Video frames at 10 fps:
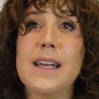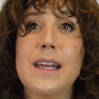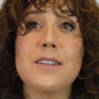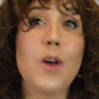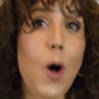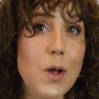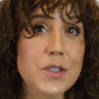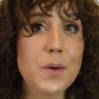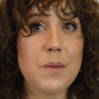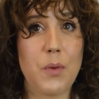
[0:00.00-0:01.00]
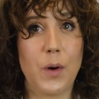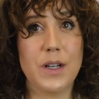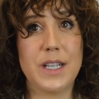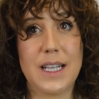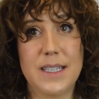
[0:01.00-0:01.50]
It is also
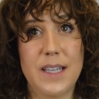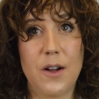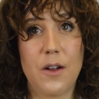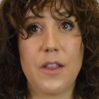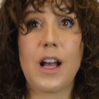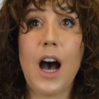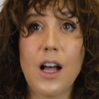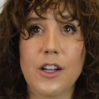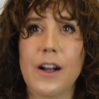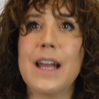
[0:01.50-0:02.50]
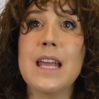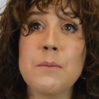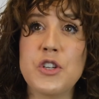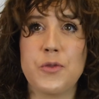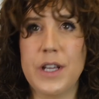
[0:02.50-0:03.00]
important to consider the color and
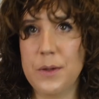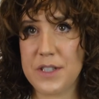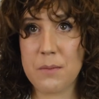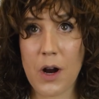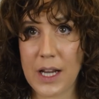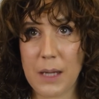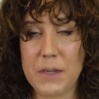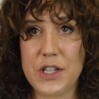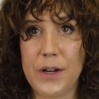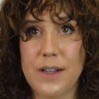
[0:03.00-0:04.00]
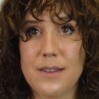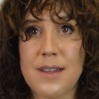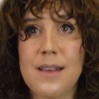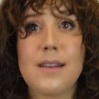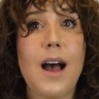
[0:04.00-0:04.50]
imagery used in marketing materials.
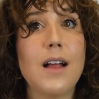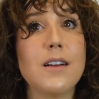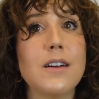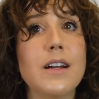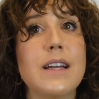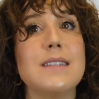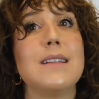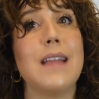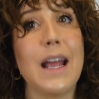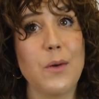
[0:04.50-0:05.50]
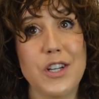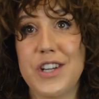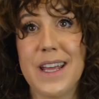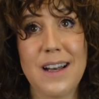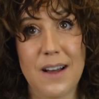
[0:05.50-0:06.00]
Color is a
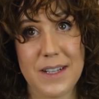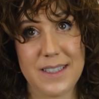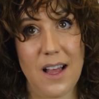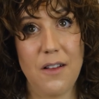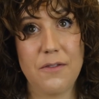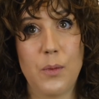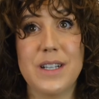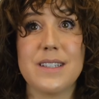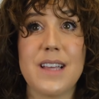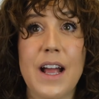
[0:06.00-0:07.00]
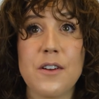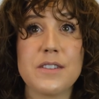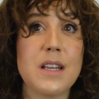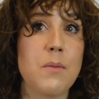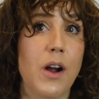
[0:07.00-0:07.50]
language in and of itself when
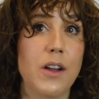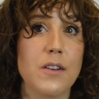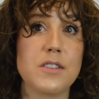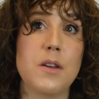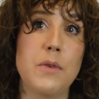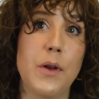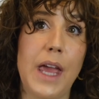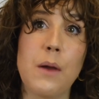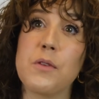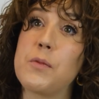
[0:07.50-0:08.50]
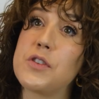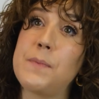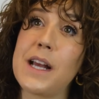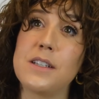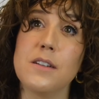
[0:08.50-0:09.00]
designers and marketers communicate with
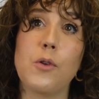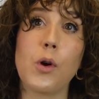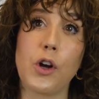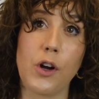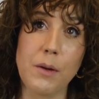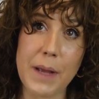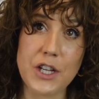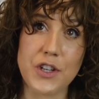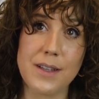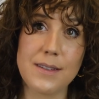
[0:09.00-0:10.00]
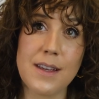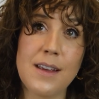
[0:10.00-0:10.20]
prospective or current patients.